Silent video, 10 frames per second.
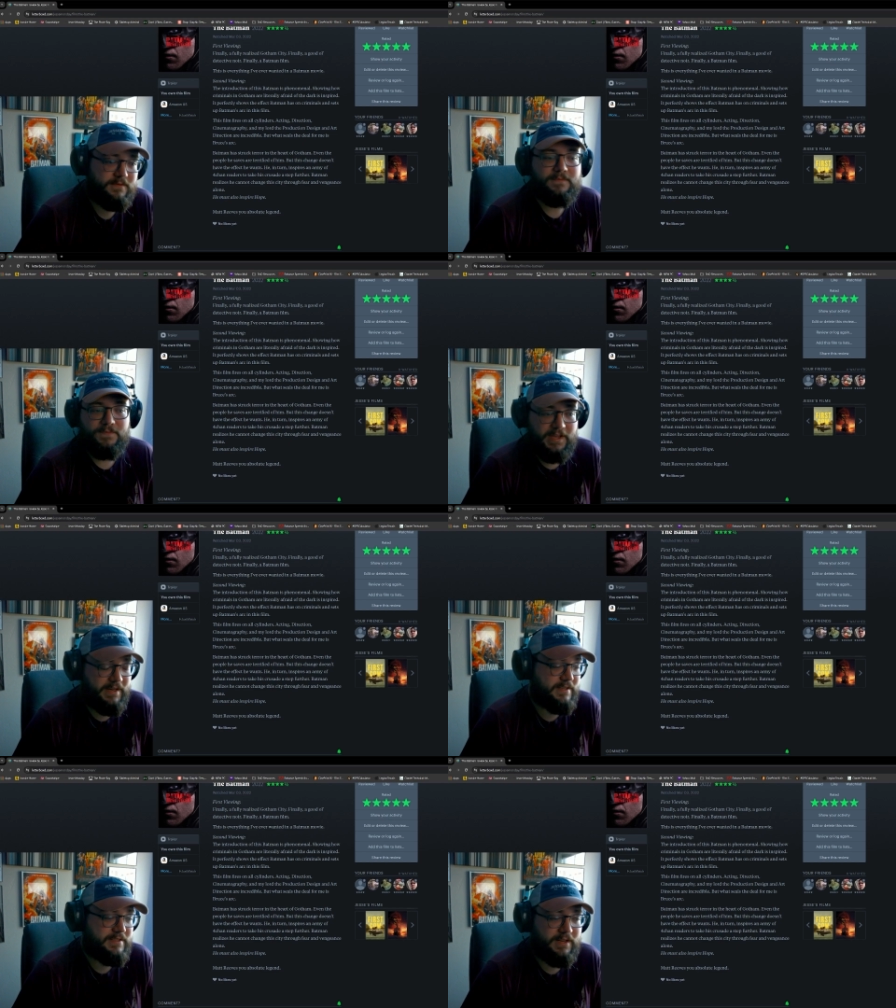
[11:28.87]
That
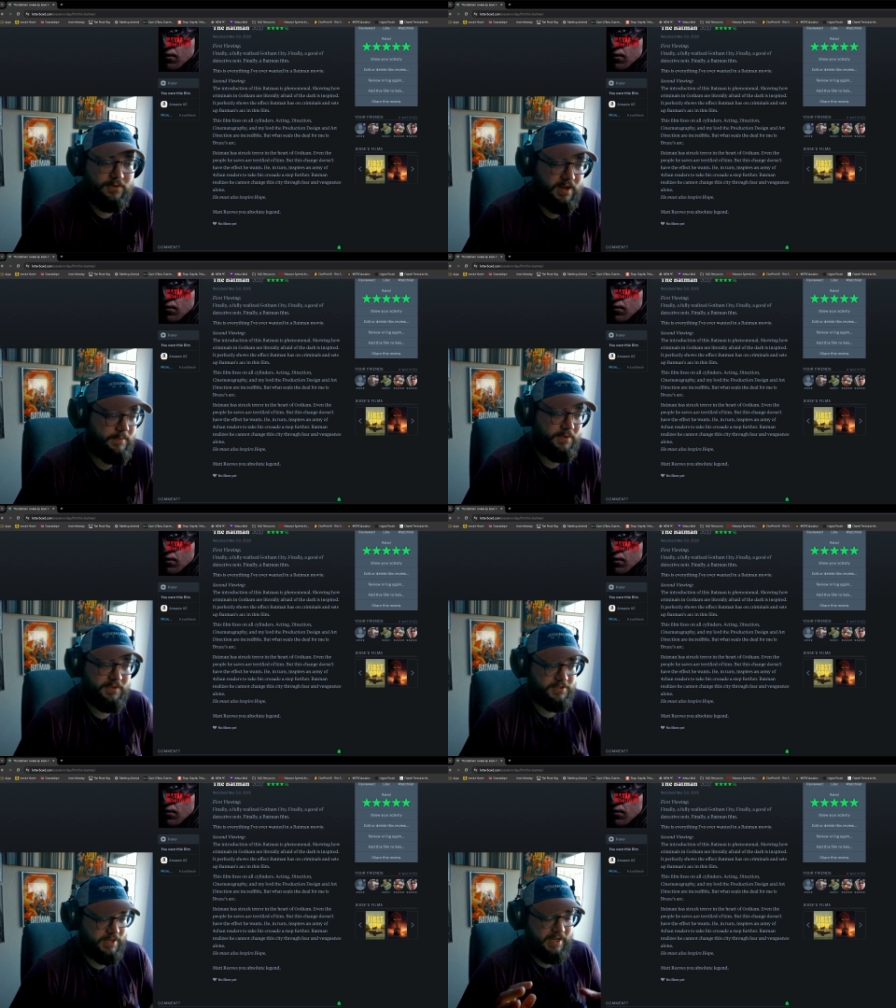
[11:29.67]
is incredible. The
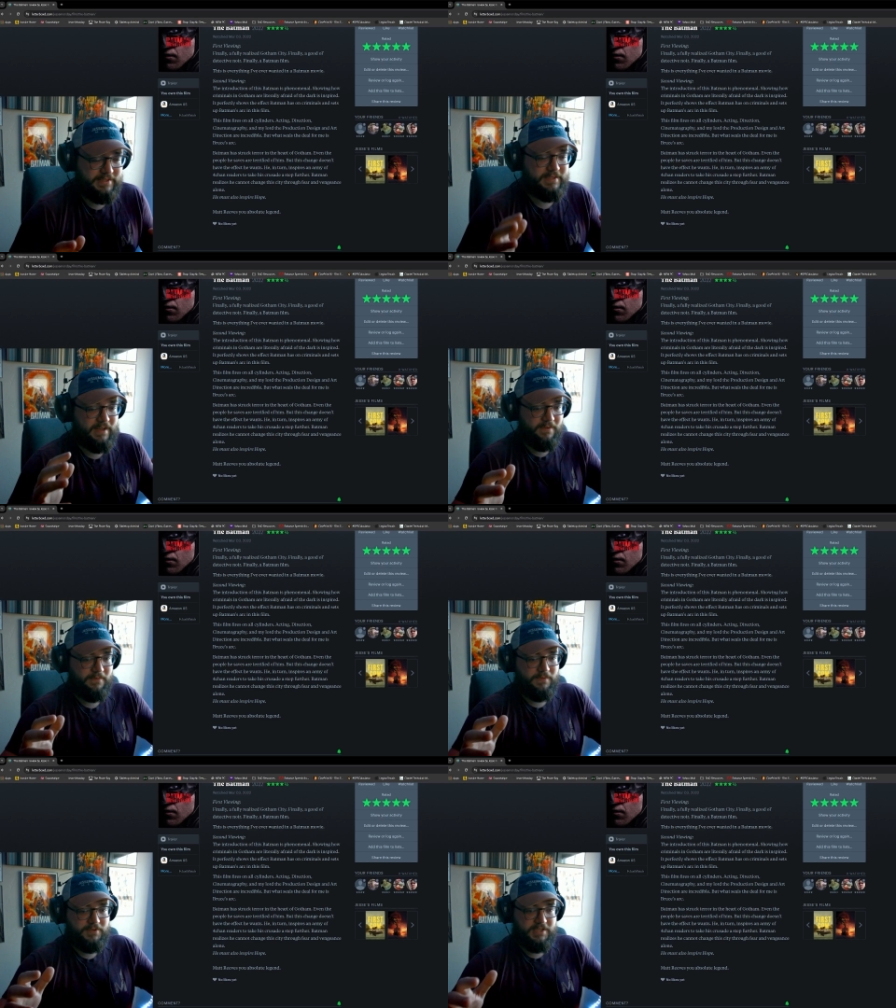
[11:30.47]
shots of
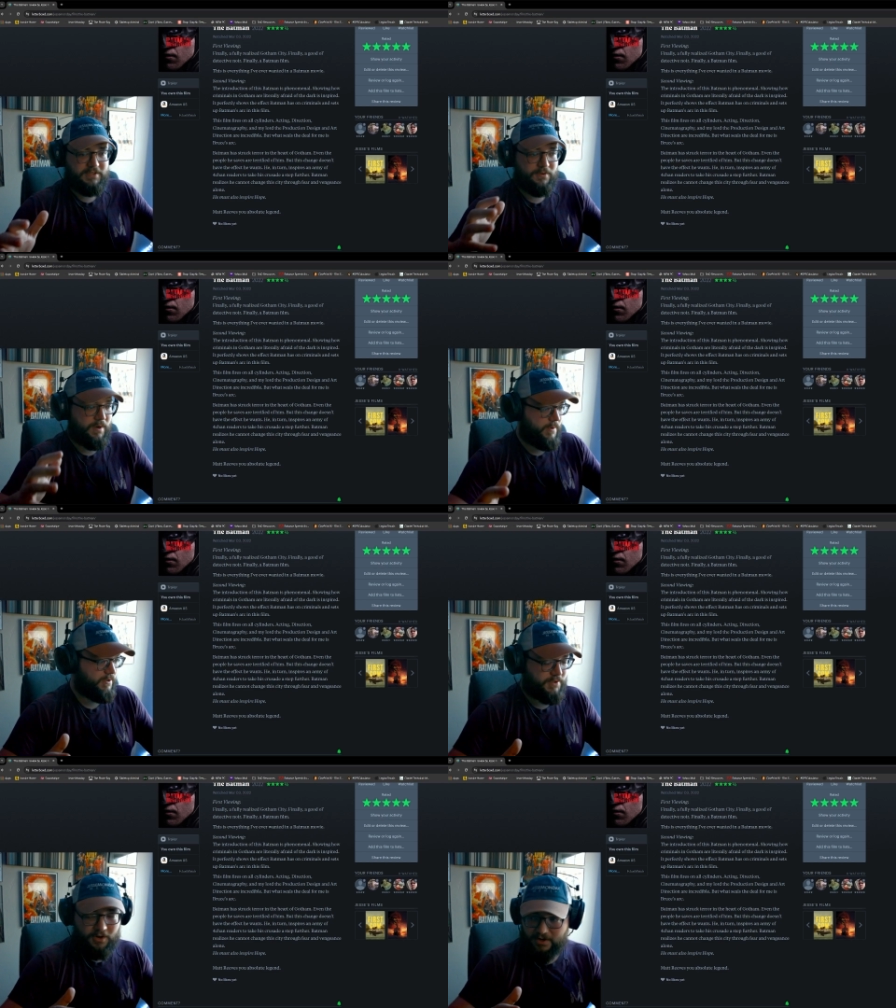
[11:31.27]
just the criminal
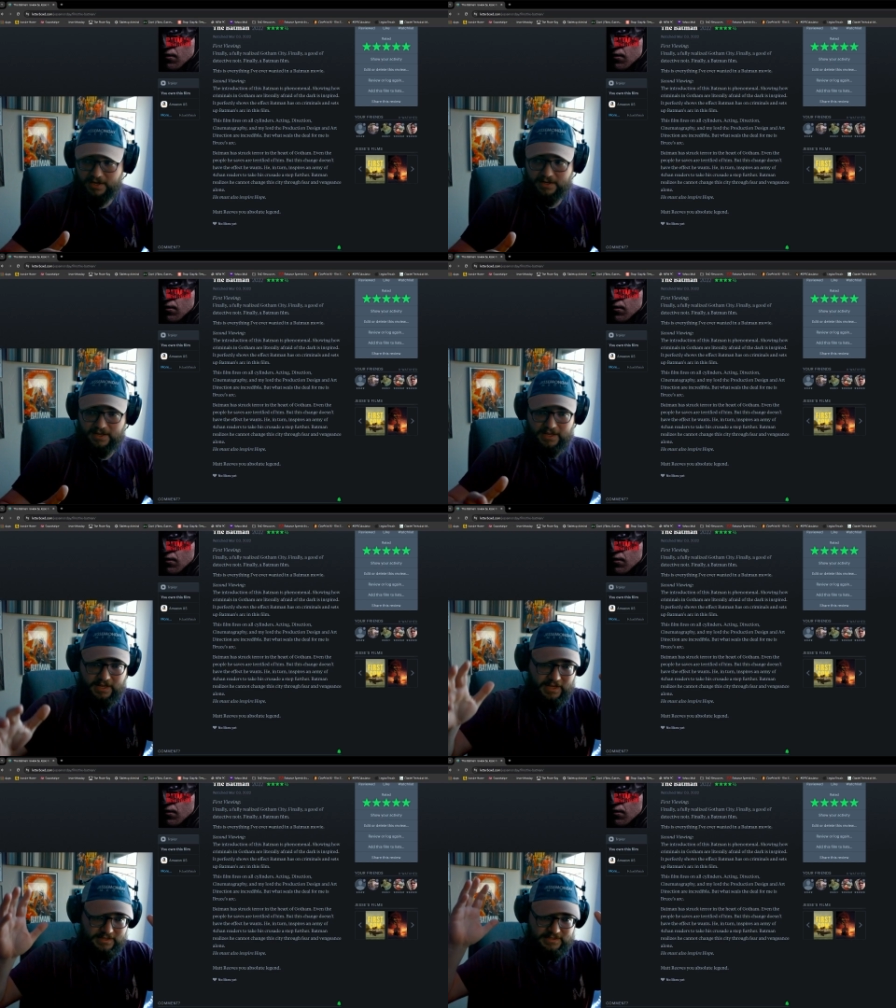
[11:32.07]
turning
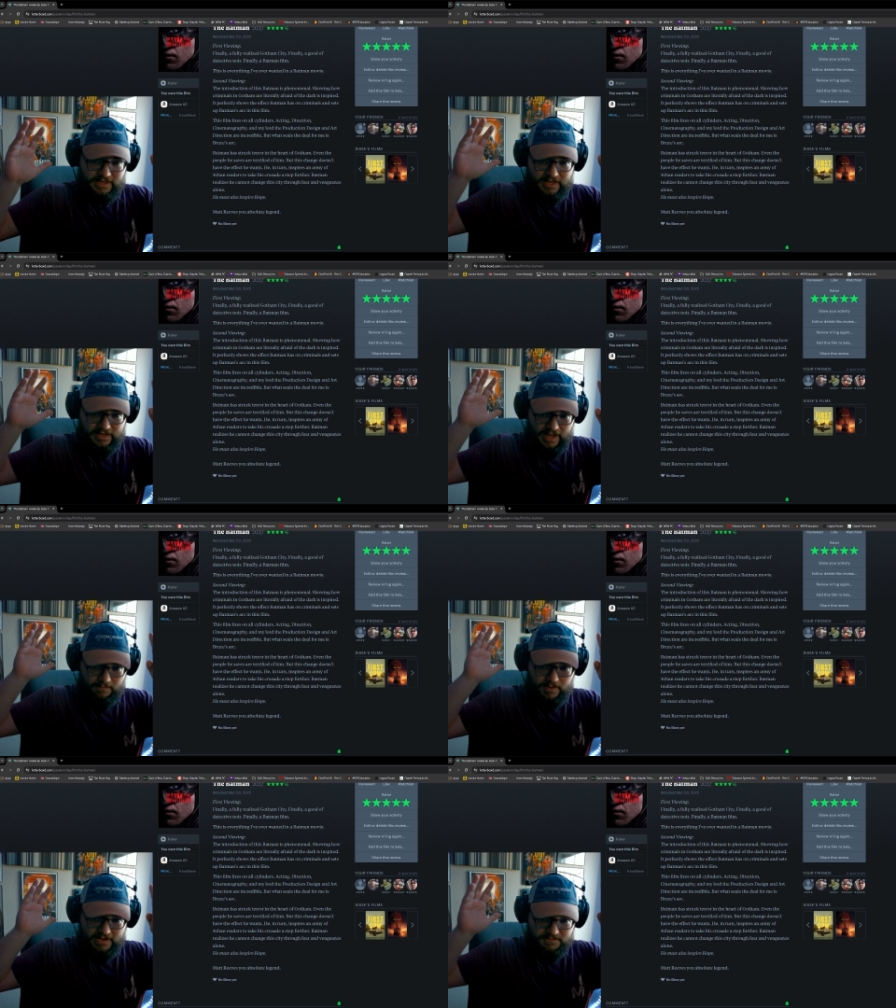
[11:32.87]
and seeing a
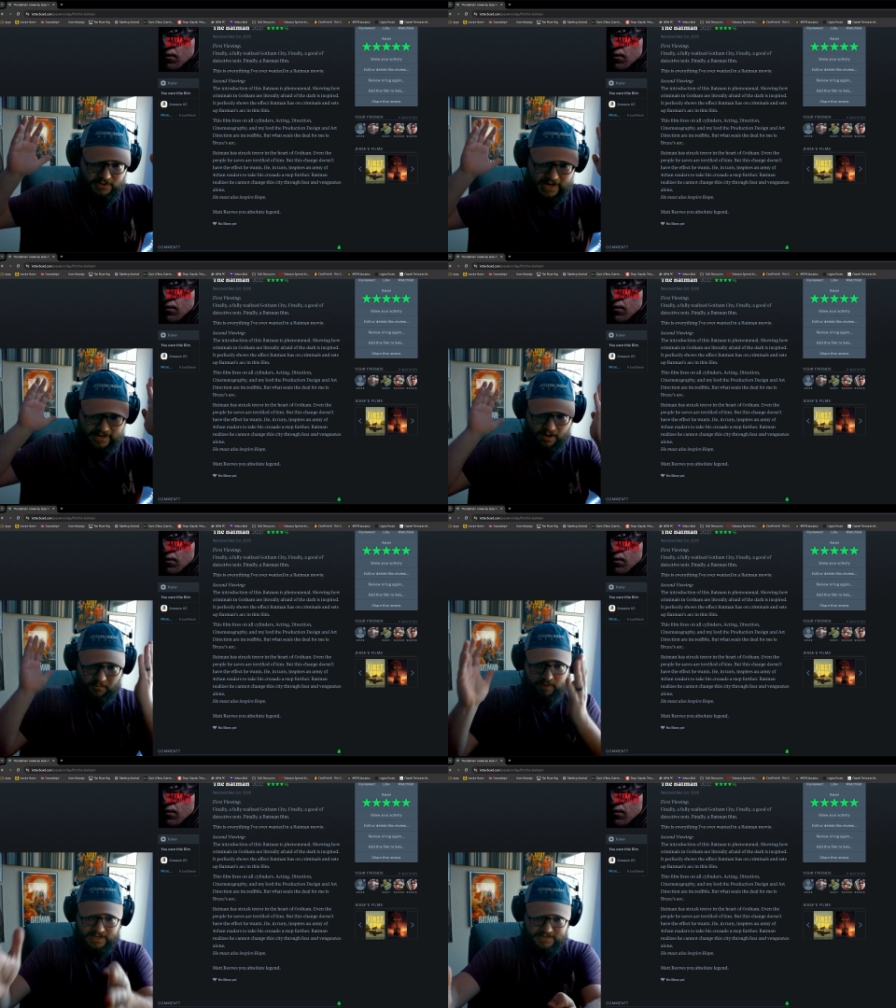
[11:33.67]
pitch black
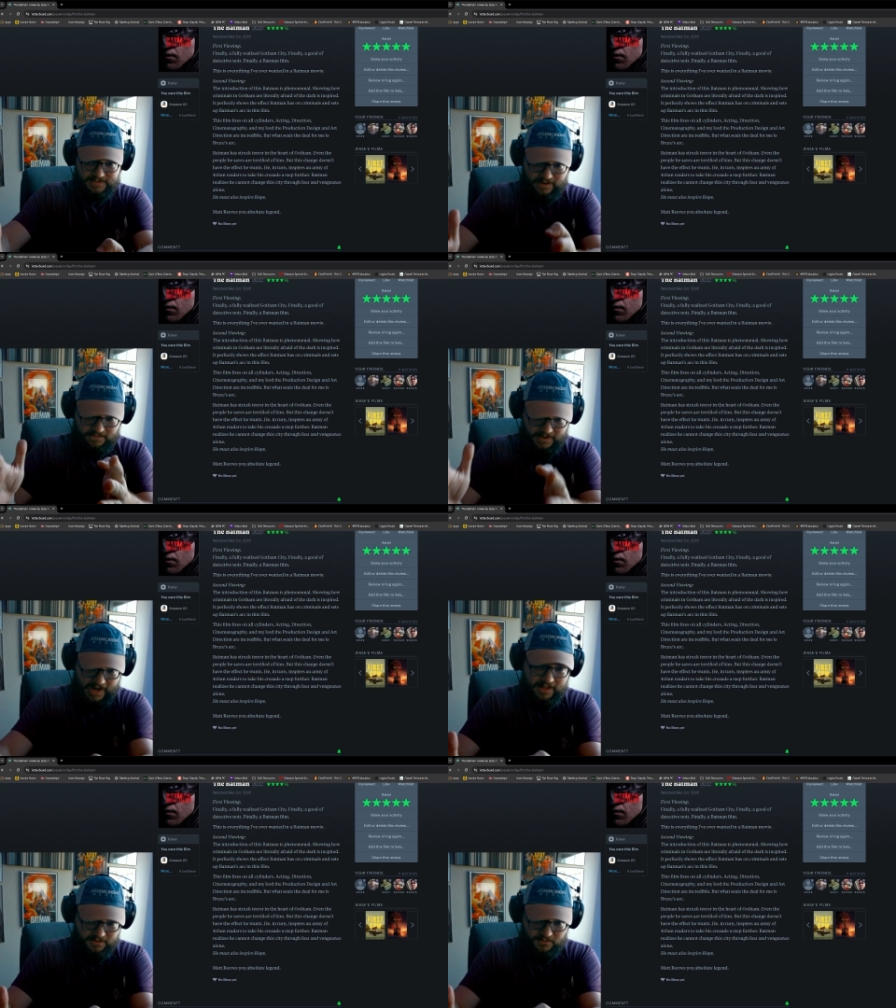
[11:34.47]
abyss of an
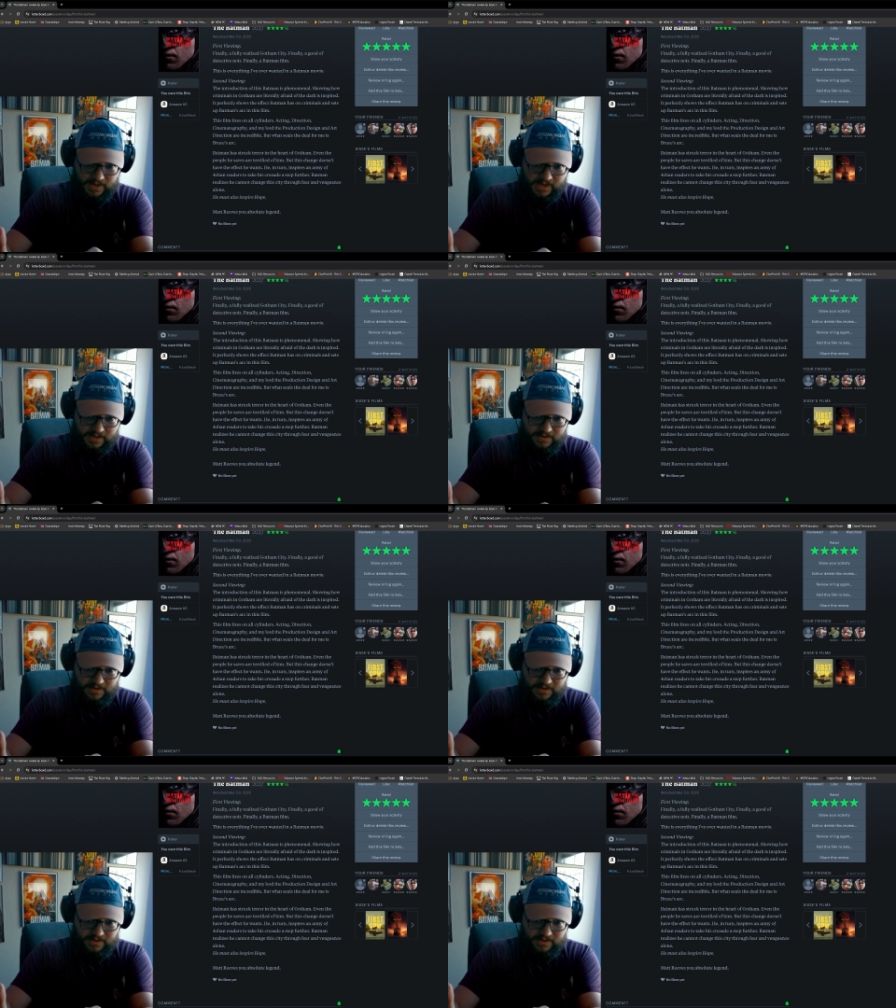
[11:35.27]
alleyway,